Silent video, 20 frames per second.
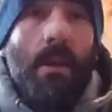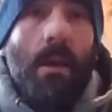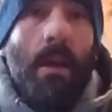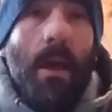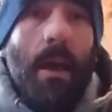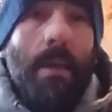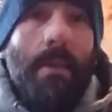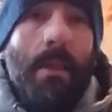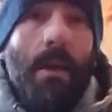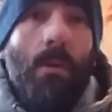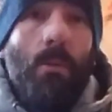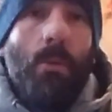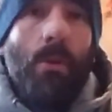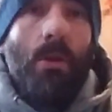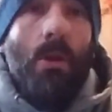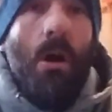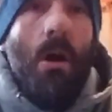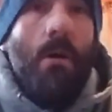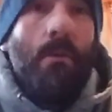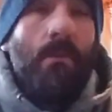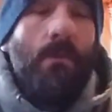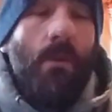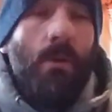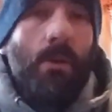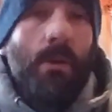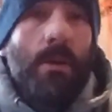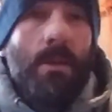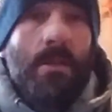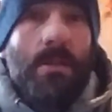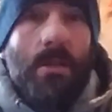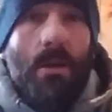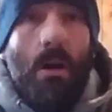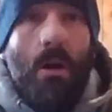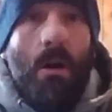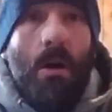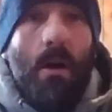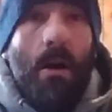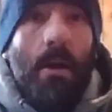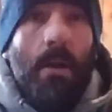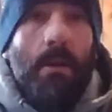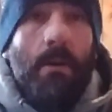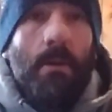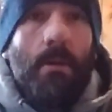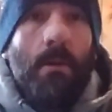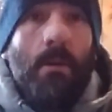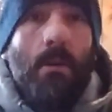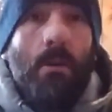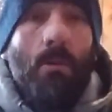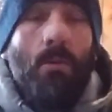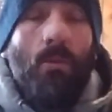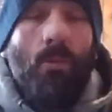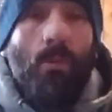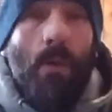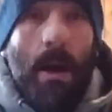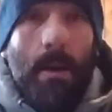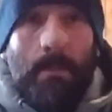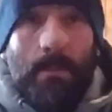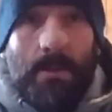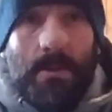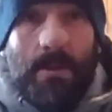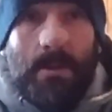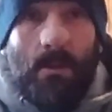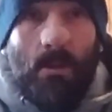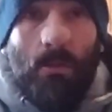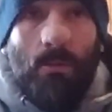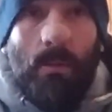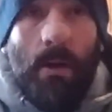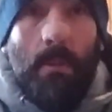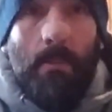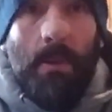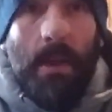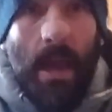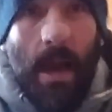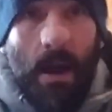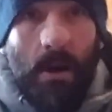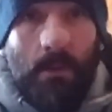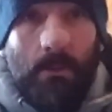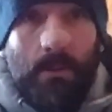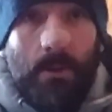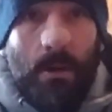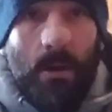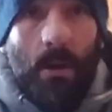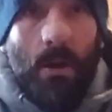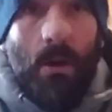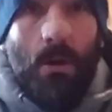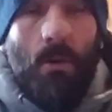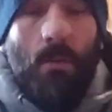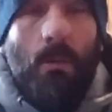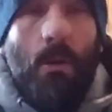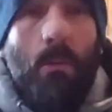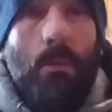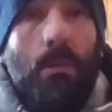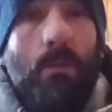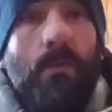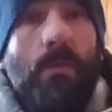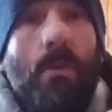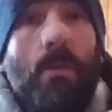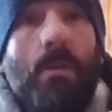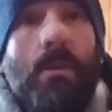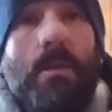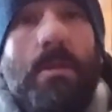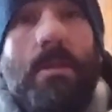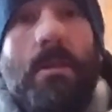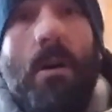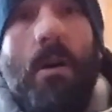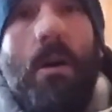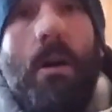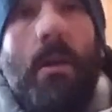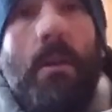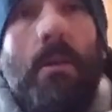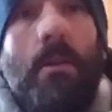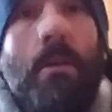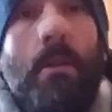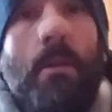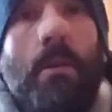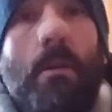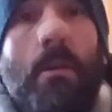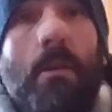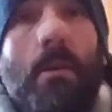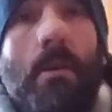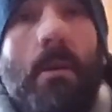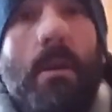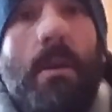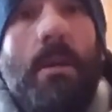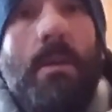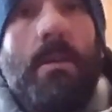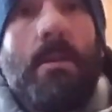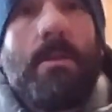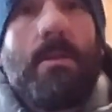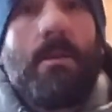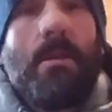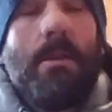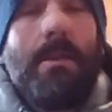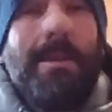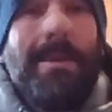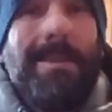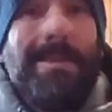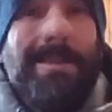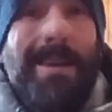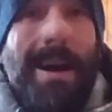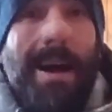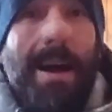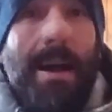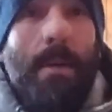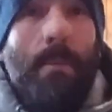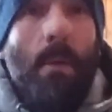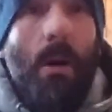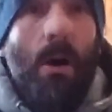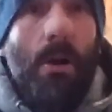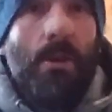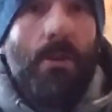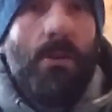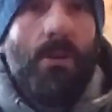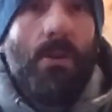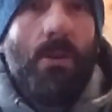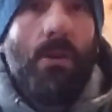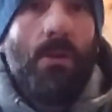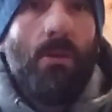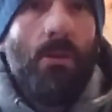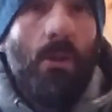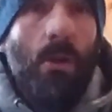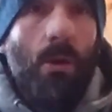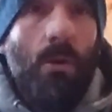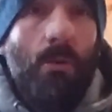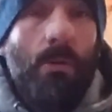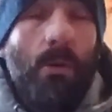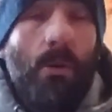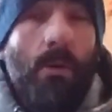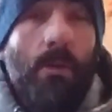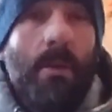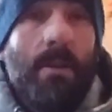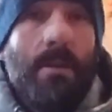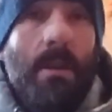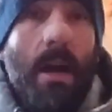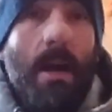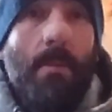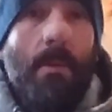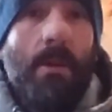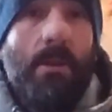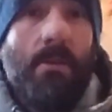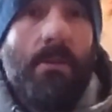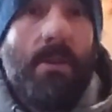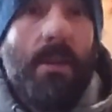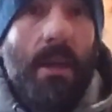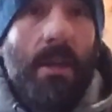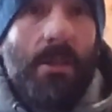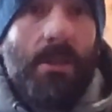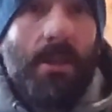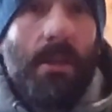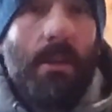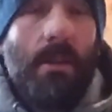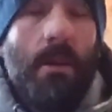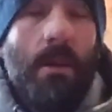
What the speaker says: and that we're not focused on reps or rep count. What we're focused on is the time under load or the time under tension.